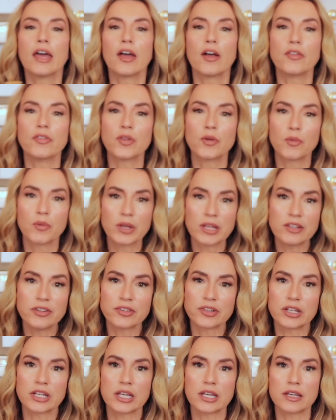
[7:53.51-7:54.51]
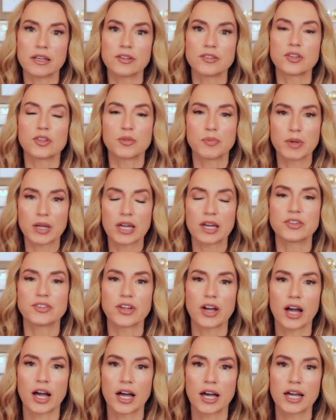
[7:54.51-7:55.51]
And the reason is, is
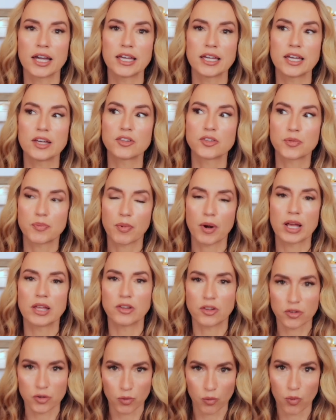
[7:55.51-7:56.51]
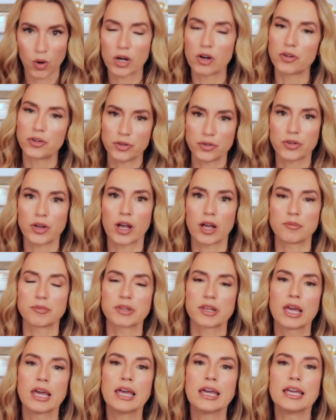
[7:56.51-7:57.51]
because I spray this one or two
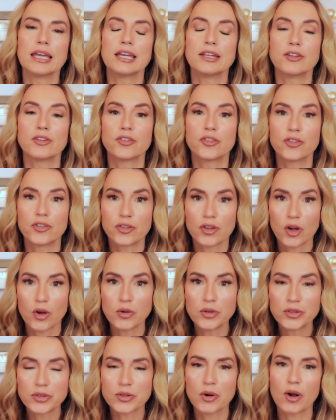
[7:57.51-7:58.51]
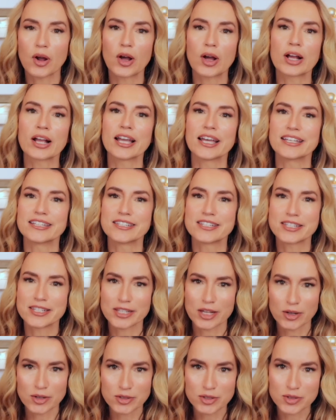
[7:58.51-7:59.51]
times. It is so strong and
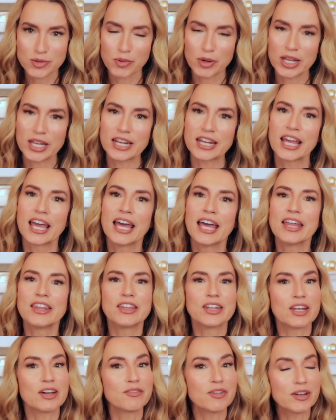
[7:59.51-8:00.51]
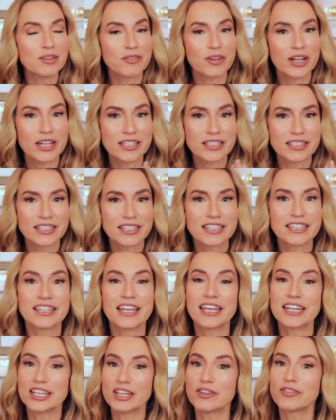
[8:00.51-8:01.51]
so sweet that if I,
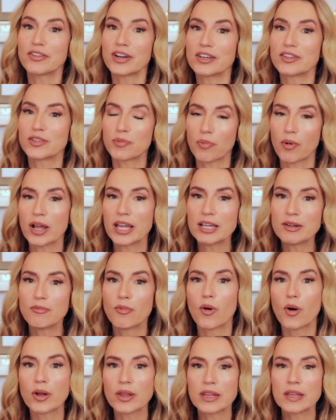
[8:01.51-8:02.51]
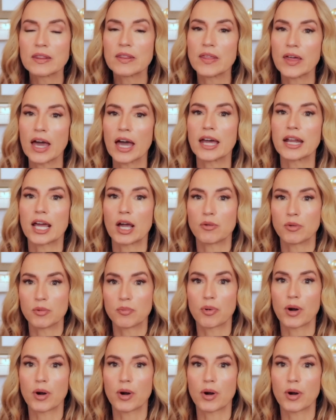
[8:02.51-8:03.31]
that if I sprayed more than that, I would